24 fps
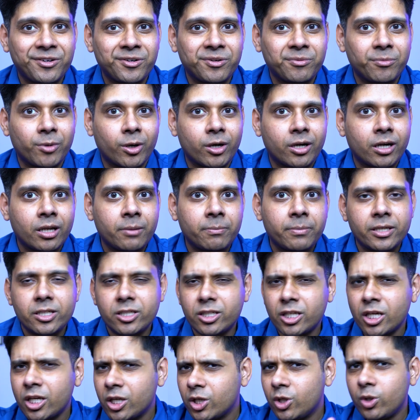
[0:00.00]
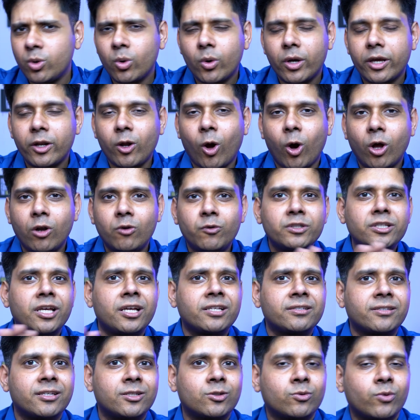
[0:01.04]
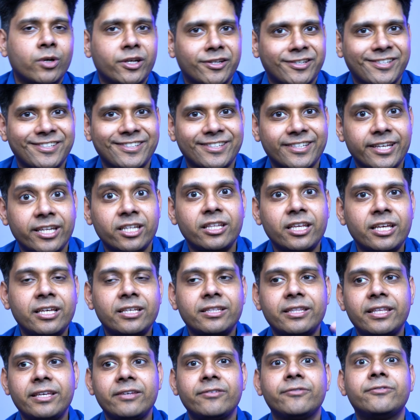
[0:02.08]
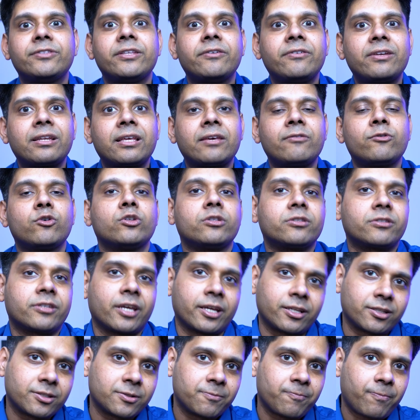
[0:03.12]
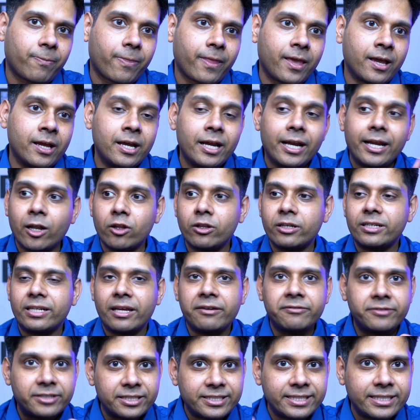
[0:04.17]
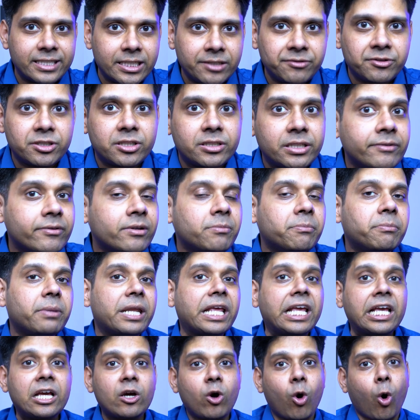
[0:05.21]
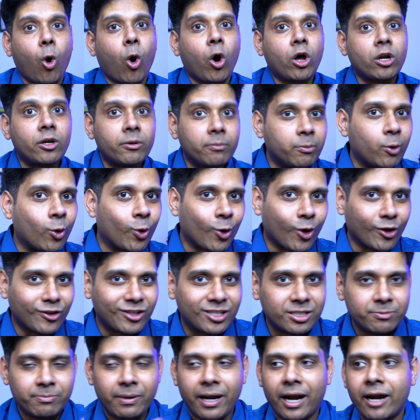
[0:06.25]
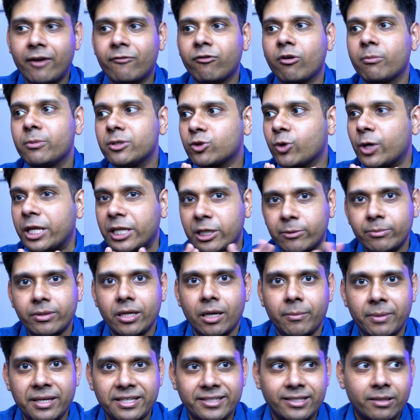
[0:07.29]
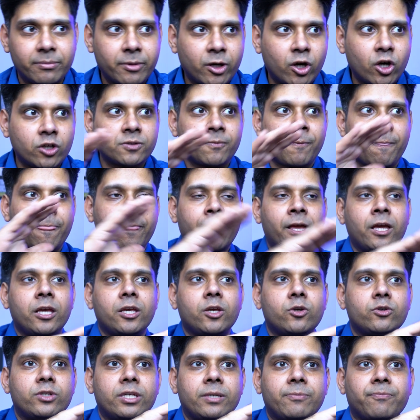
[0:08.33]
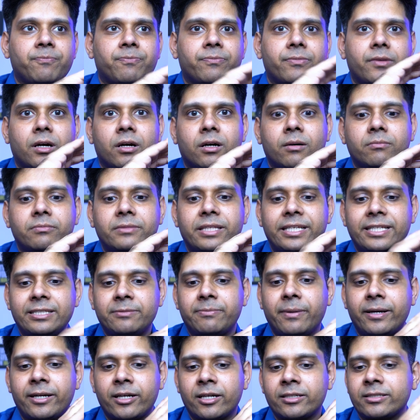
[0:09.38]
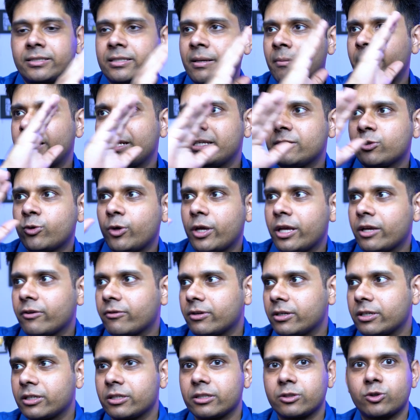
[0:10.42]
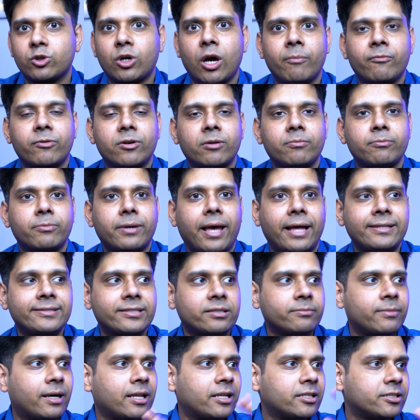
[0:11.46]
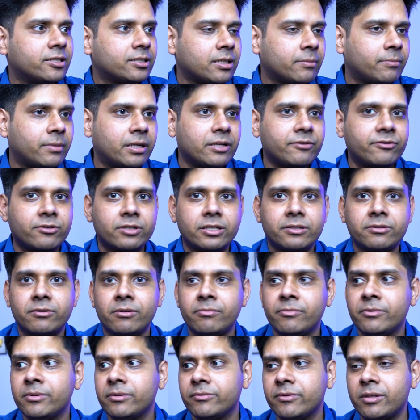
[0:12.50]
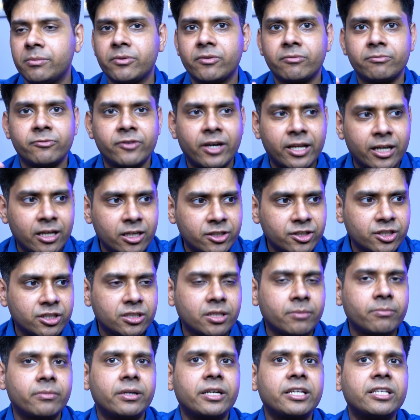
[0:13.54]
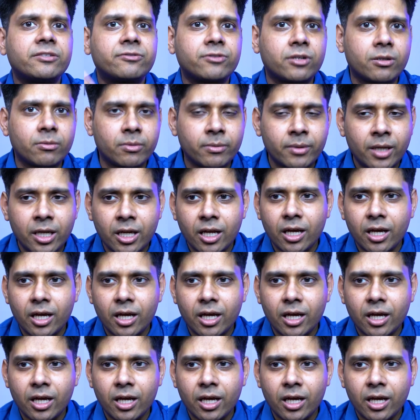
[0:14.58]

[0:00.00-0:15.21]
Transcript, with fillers: know, botany PhD? You can always ask such questions. Then they will give you insights. Now, the diversity which they will bring on board on this platform is going to be amazing, because you see, these mentors, somebody is going to come from cancer biology, somebody will be from virology, somebody is from,